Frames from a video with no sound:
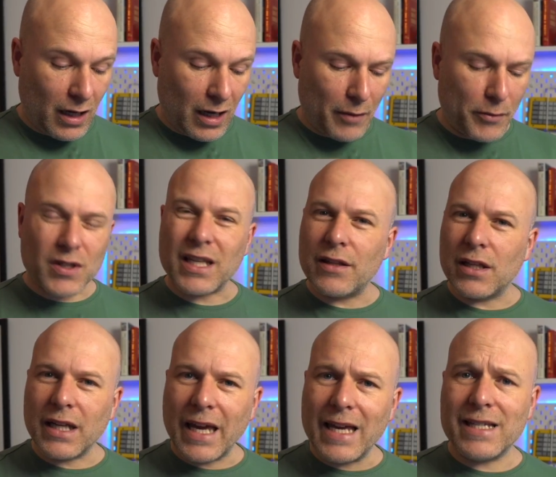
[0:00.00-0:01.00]
I'm not saying that
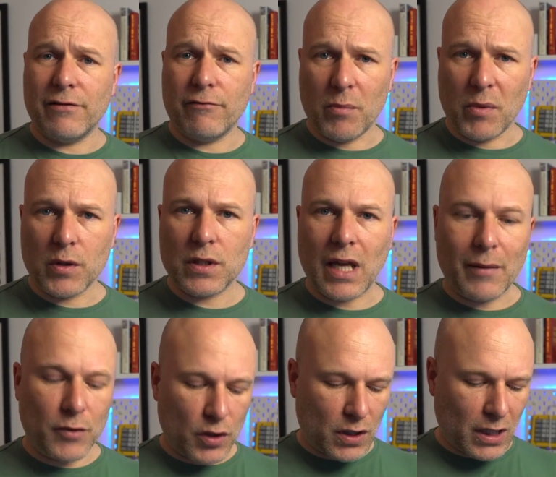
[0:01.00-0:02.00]
it isn't robust, I'm
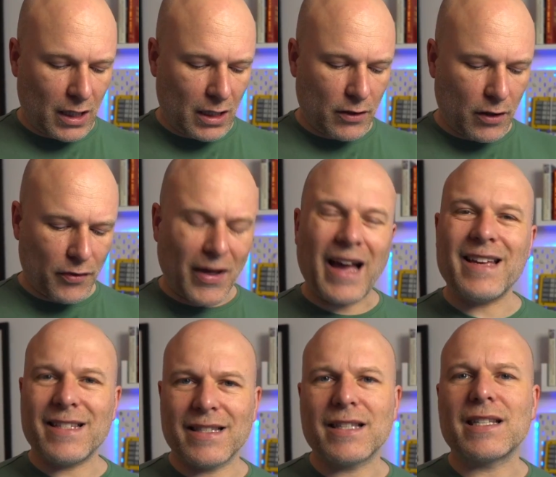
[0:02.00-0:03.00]
just saying that that
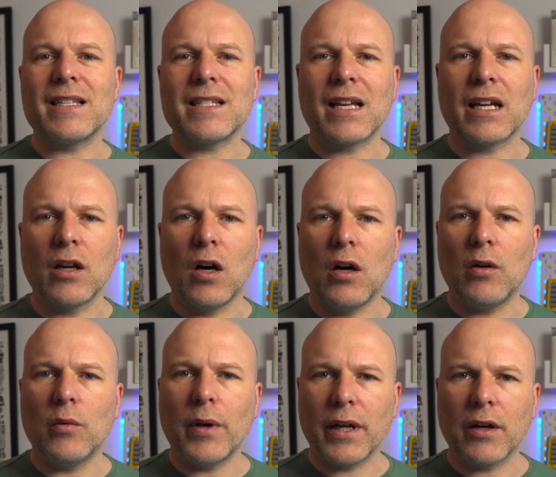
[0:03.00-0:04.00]
isn't the sense I got
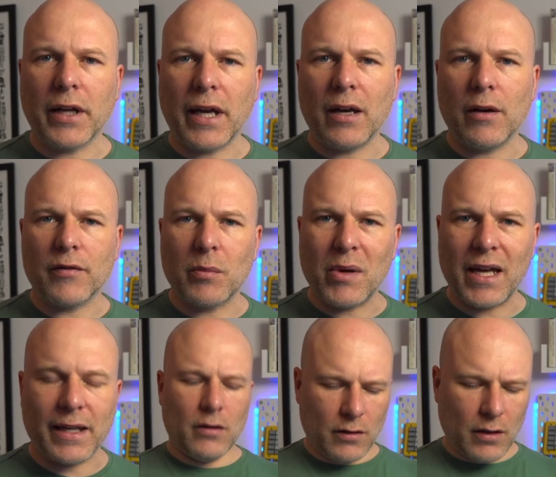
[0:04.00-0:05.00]
when I got it out of the bag.
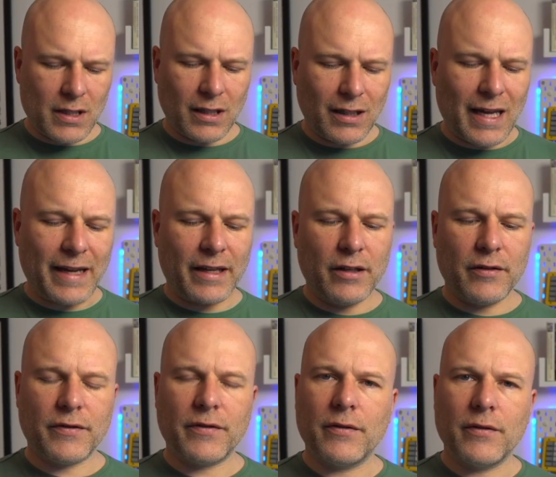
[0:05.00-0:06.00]
There's a lack
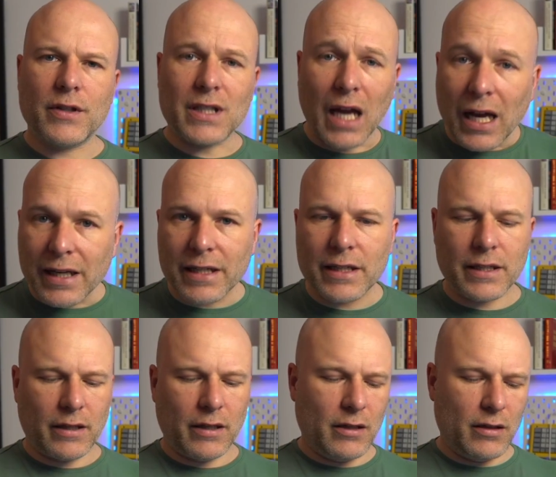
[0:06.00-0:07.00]
of size
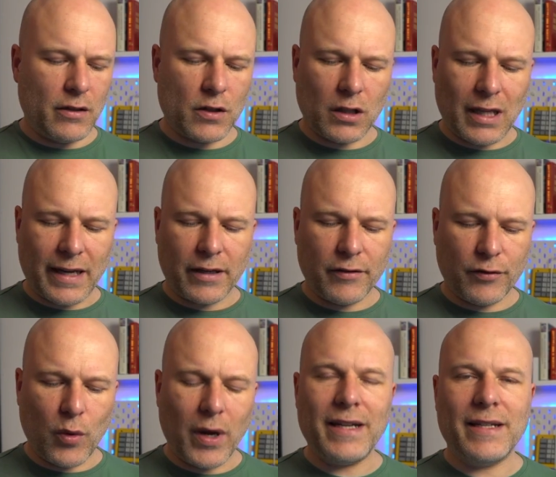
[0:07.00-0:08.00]
and there's a lack of
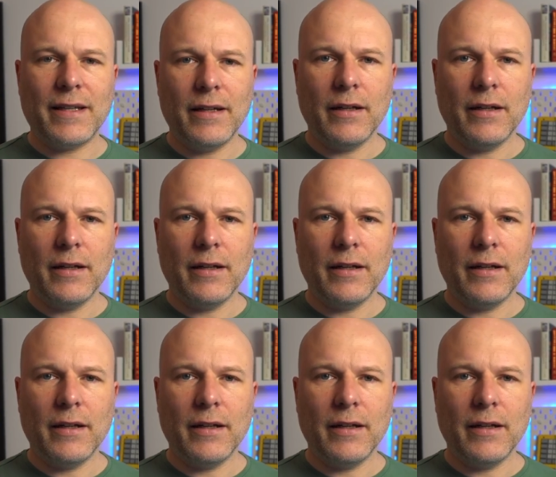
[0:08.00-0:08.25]
weight.